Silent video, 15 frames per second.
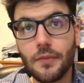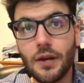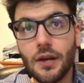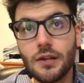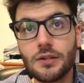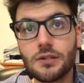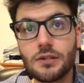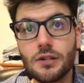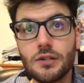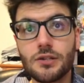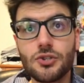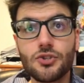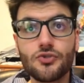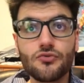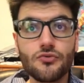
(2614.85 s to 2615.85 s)
It's
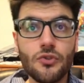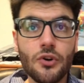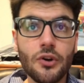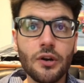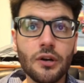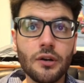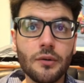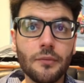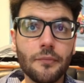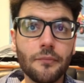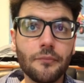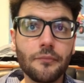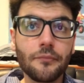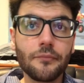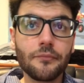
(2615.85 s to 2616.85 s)
strong.
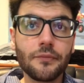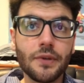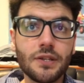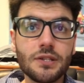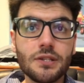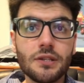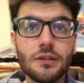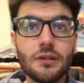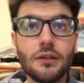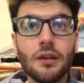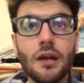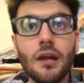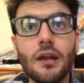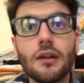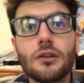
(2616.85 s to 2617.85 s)
It's
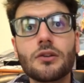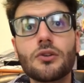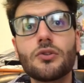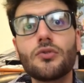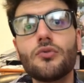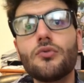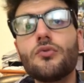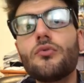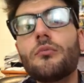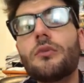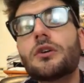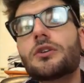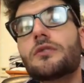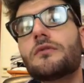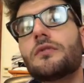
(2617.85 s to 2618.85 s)
not too
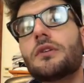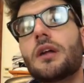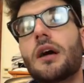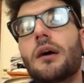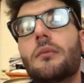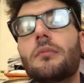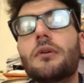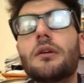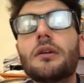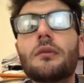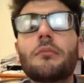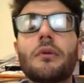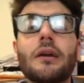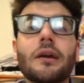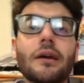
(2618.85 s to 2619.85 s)
much of a liability,
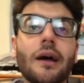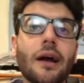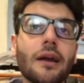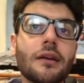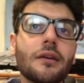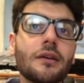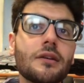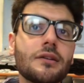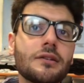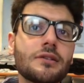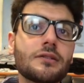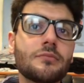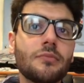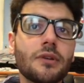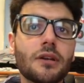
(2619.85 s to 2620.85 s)
but it kind of
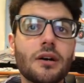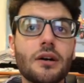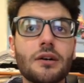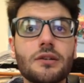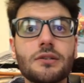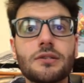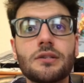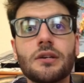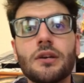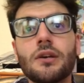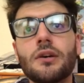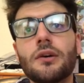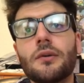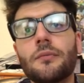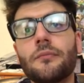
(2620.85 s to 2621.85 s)
is, because
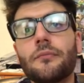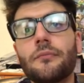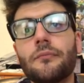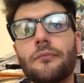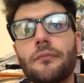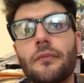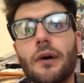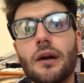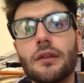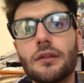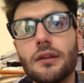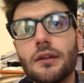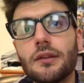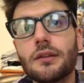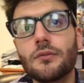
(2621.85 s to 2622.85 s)
I
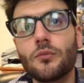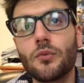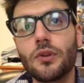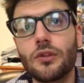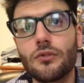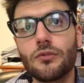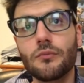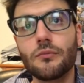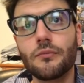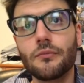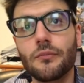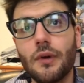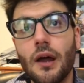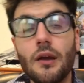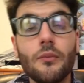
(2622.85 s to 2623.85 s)
think
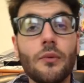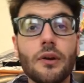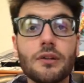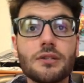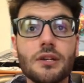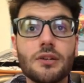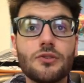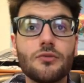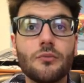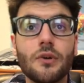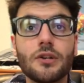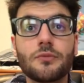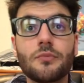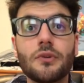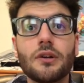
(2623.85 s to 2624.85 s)
I don't want to say too
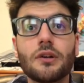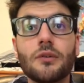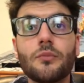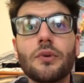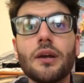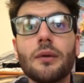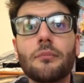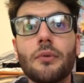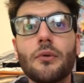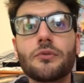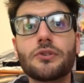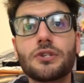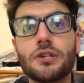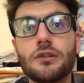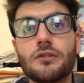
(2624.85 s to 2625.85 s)
much, but we get both
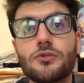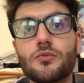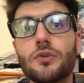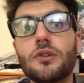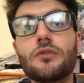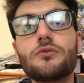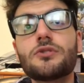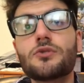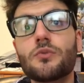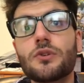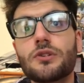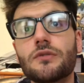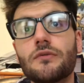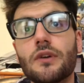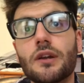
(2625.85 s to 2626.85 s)
shields. We lose
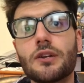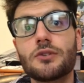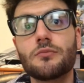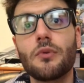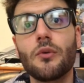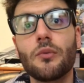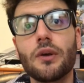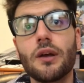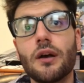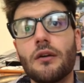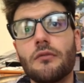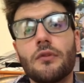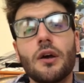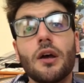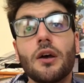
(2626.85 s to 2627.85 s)
switch advantage, but we
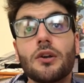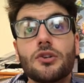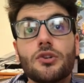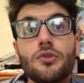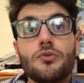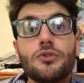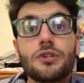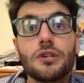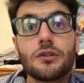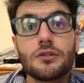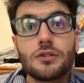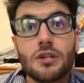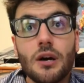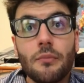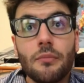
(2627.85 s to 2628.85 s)
have 2
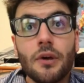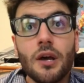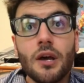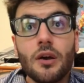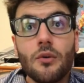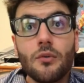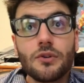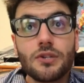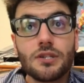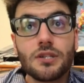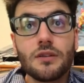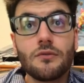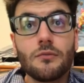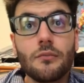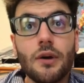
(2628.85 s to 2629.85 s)
shields up, which is
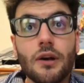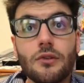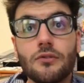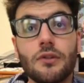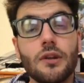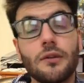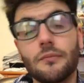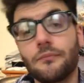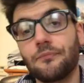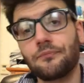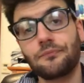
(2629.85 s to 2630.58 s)
even better than